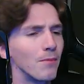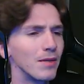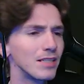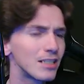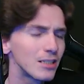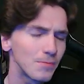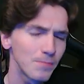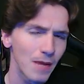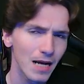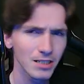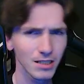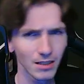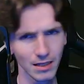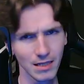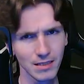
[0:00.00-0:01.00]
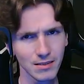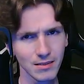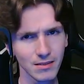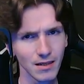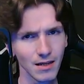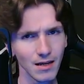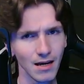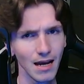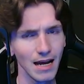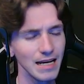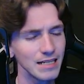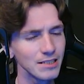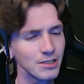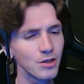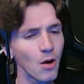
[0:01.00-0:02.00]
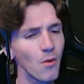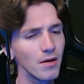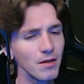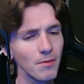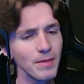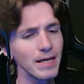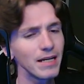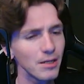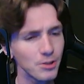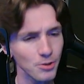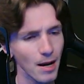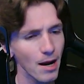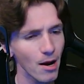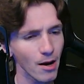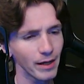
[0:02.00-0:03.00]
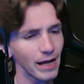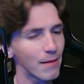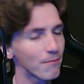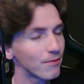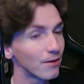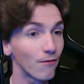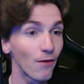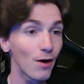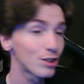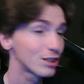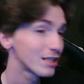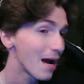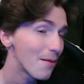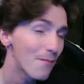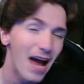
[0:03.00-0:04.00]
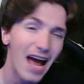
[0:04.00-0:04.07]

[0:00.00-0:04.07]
Specialist is going to be in a Treyarch game for the first time